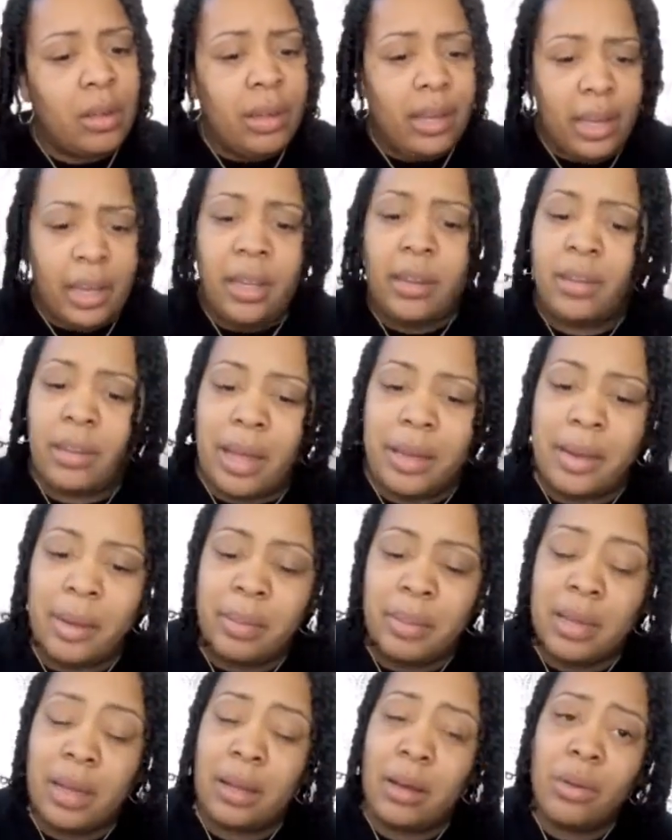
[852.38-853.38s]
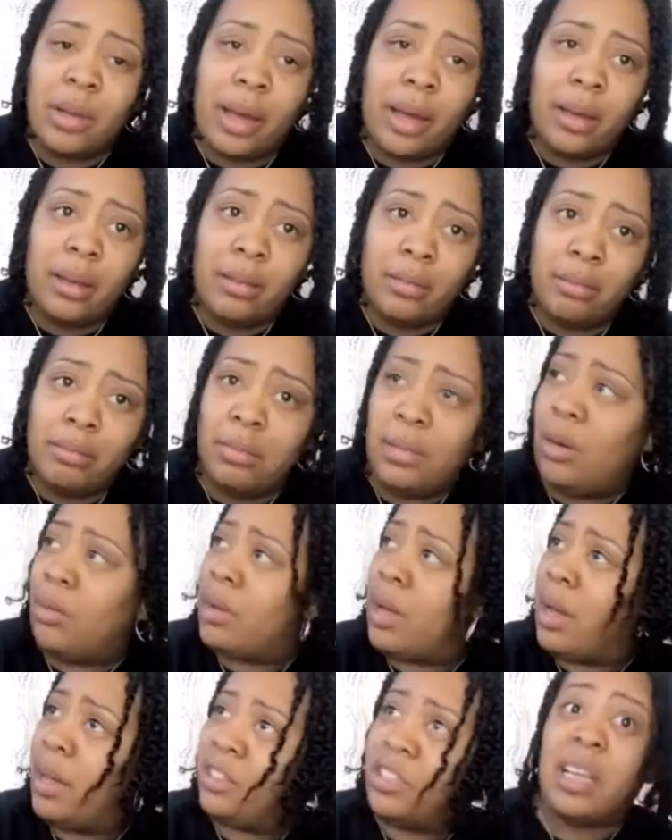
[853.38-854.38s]
And and I'm like, okay,
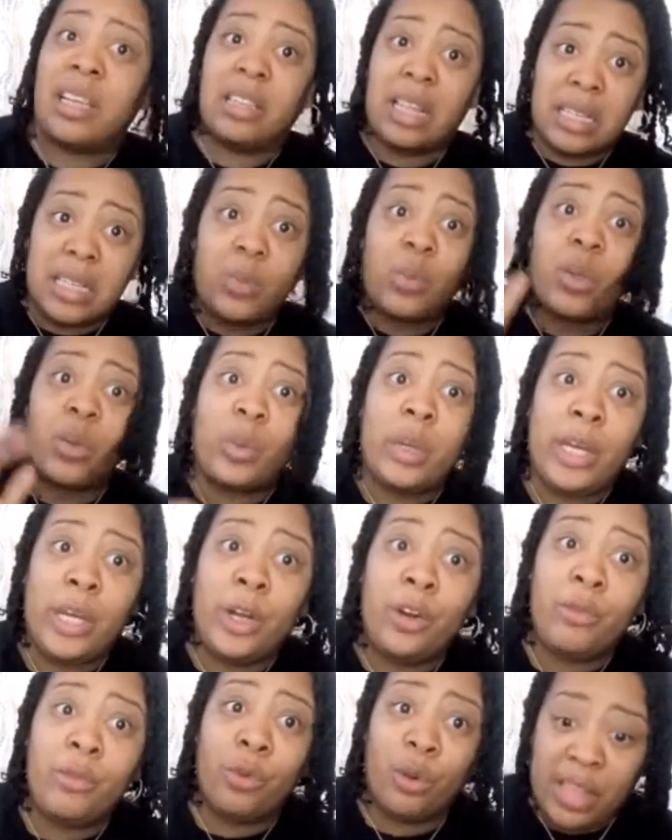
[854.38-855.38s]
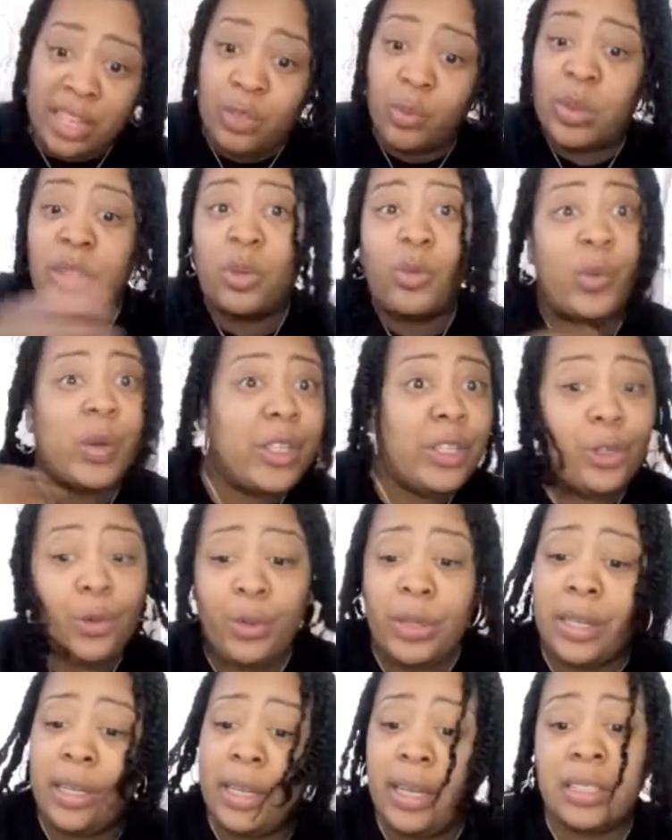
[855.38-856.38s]
Okay, she's like, this is what we're here for. That's what the
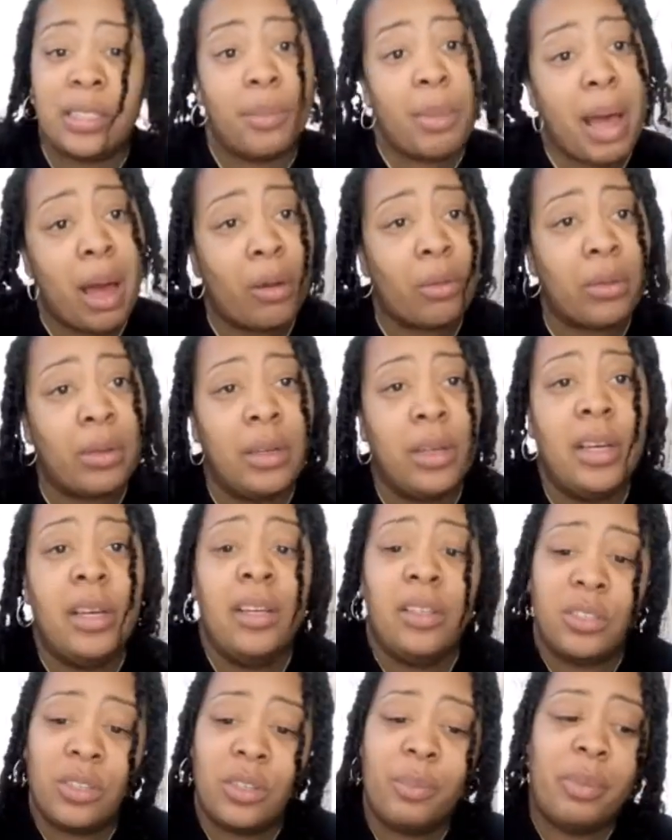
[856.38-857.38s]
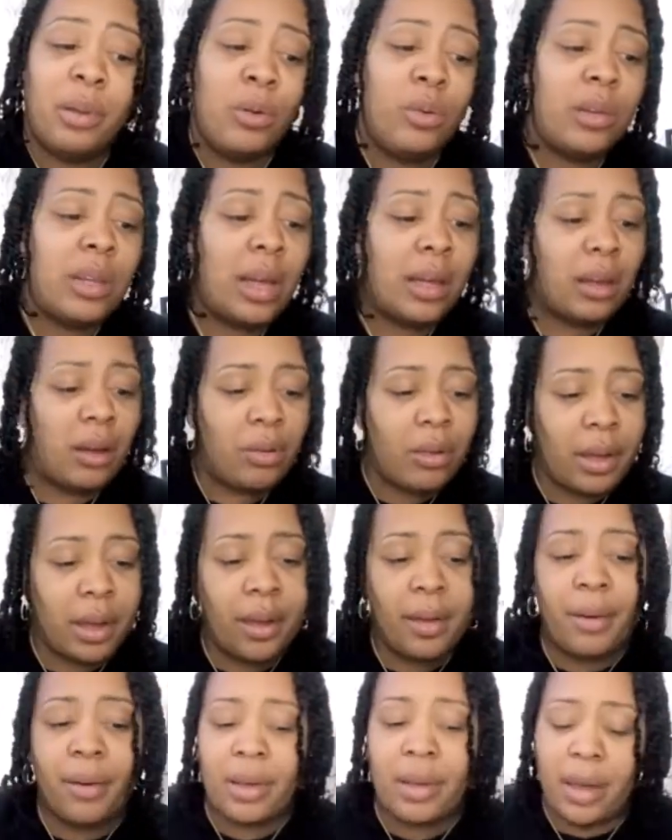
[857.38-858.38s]
reunion is about. So Blue like,
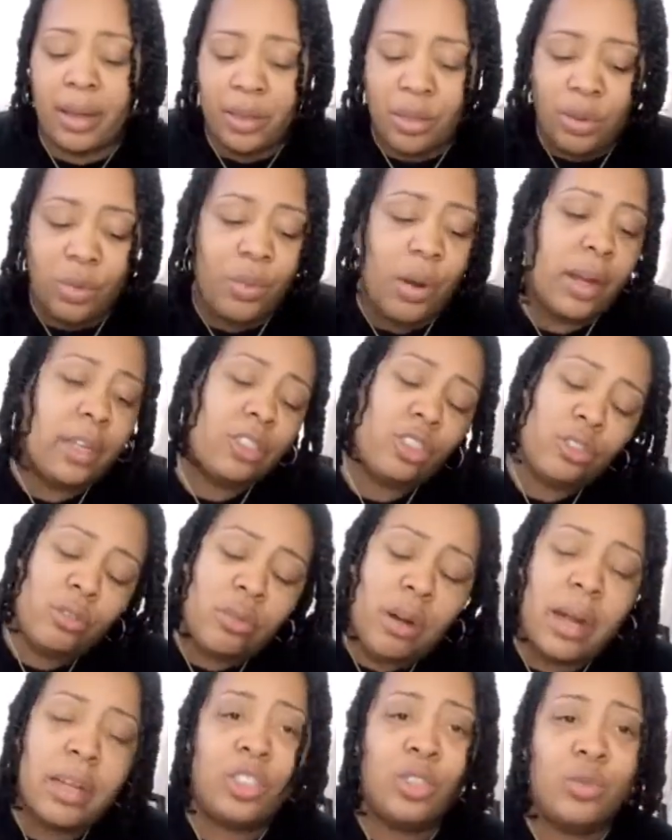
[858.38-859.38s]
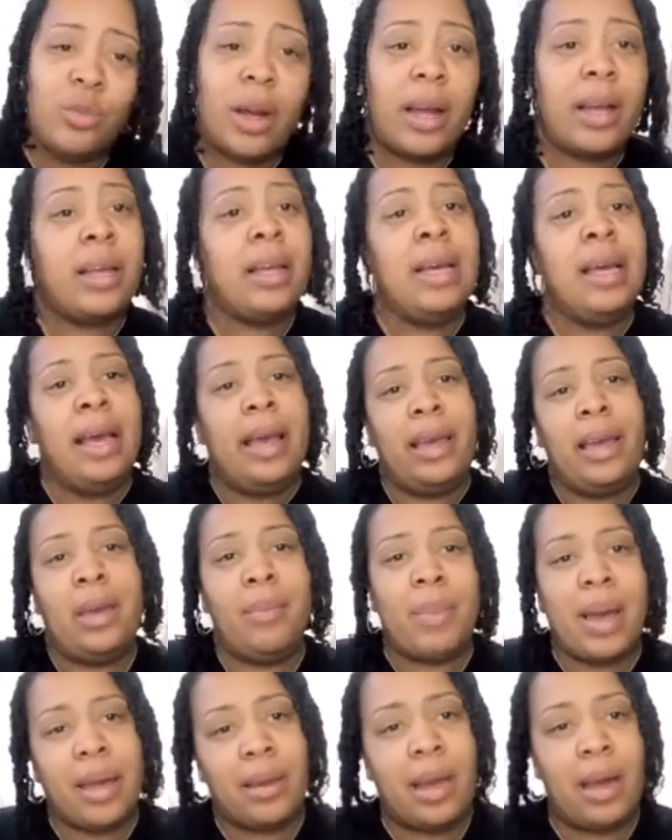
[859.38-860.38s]
okay, okay, you right, you right, you right. And he
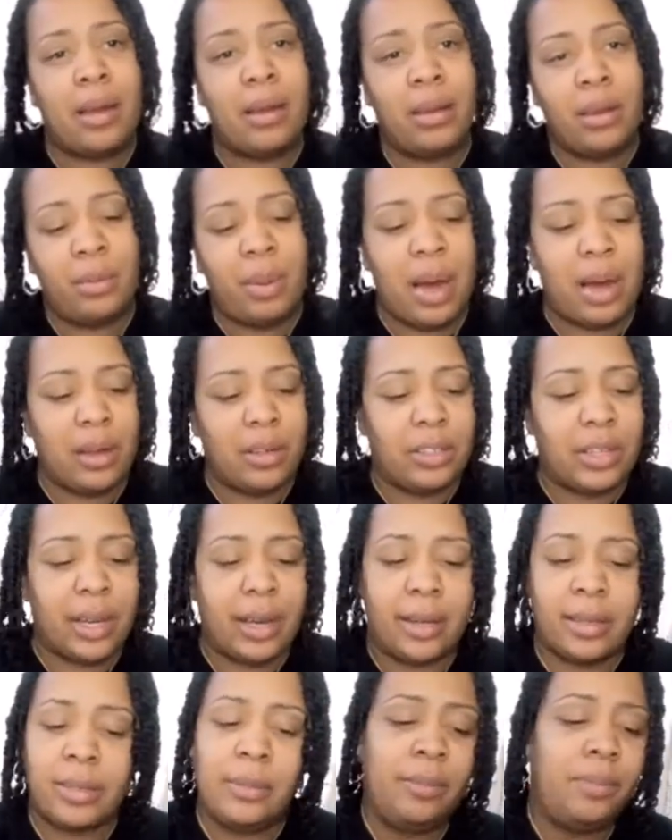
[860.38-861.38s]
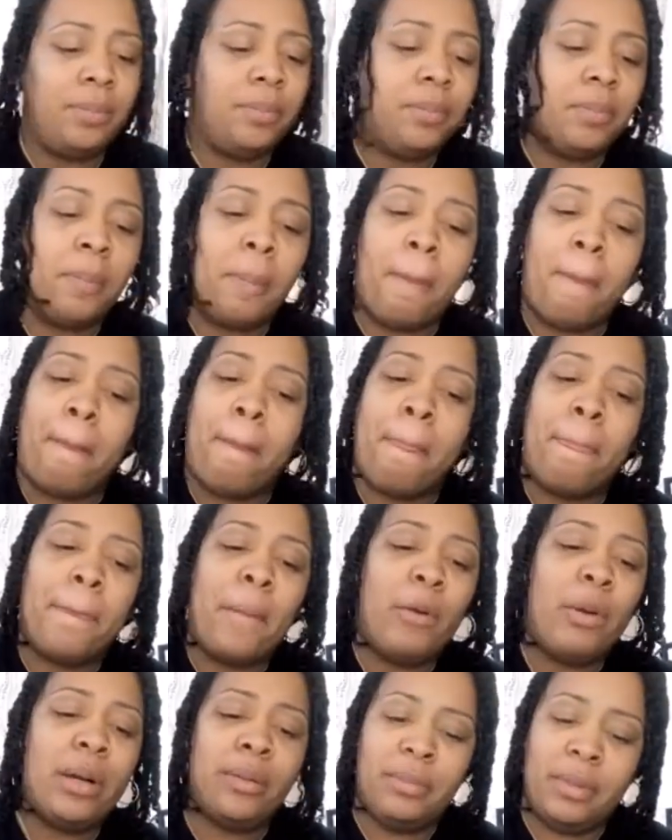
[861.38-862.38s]
backed down and apologized.
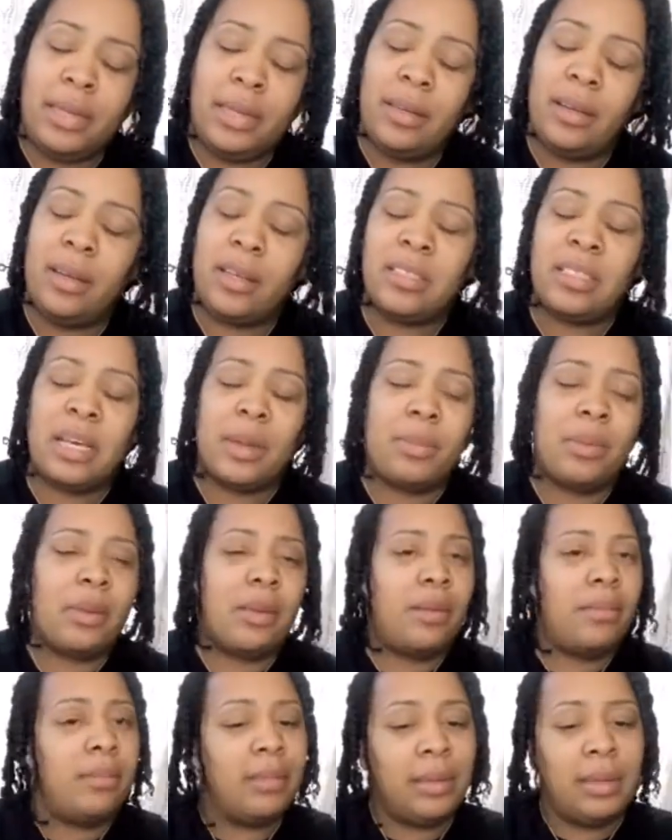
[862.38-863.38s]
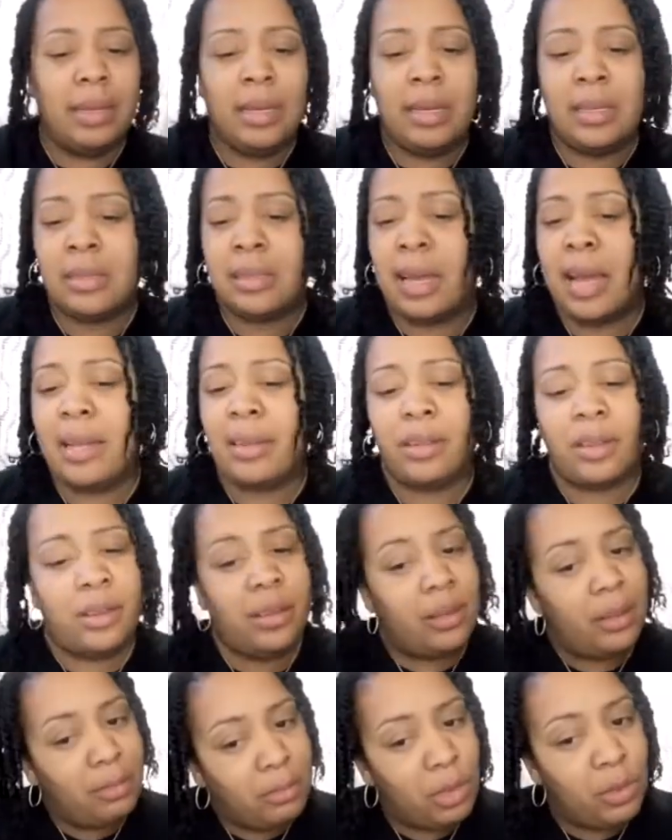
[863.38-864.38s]
Well, Nina accepted it. Liz thanked her.
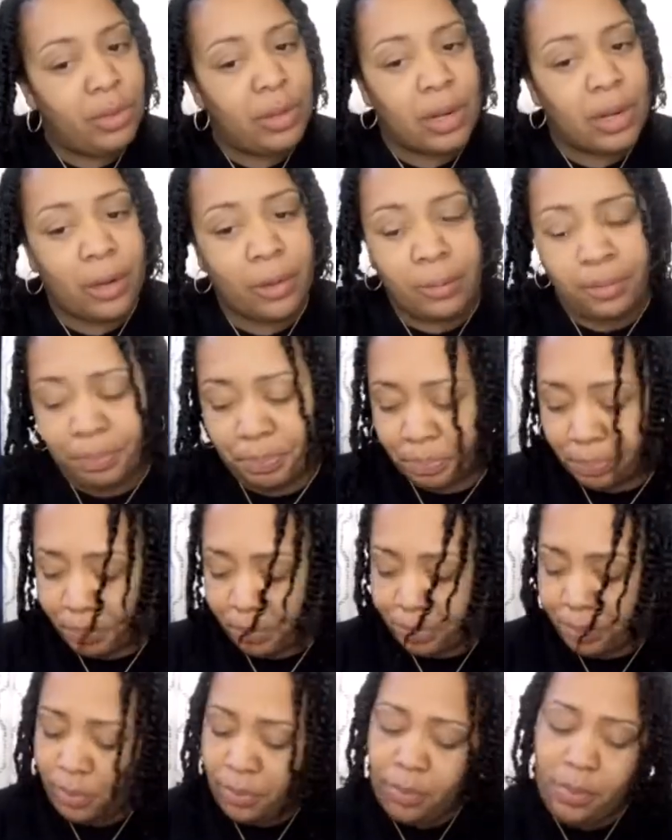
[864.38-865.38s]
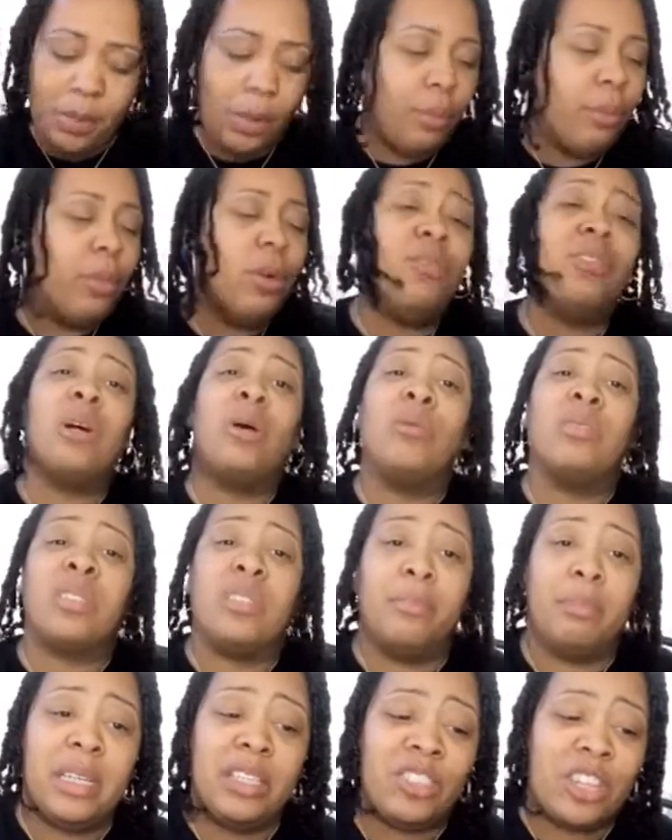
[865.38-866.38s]
Moving on. Moving on to the
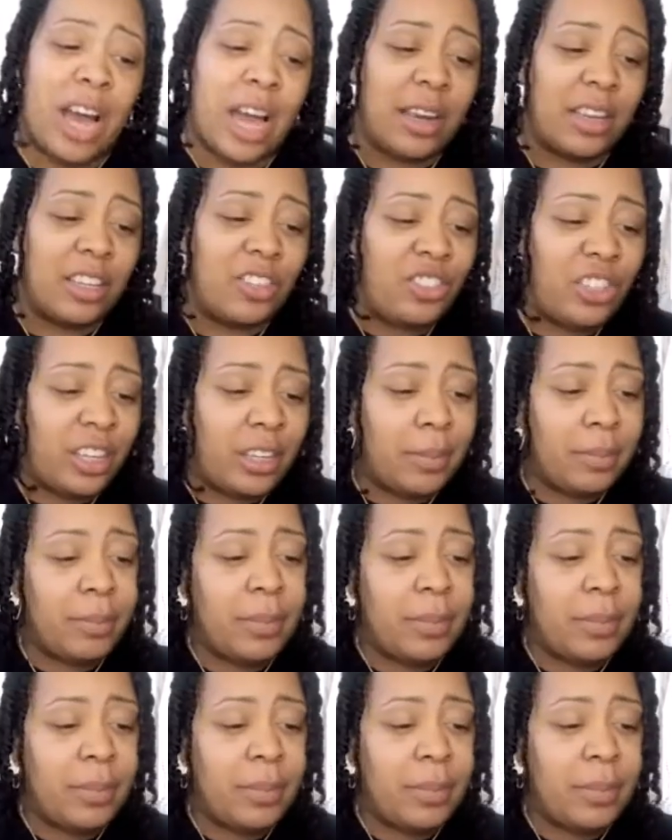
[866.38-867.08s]
mint chocolate chick.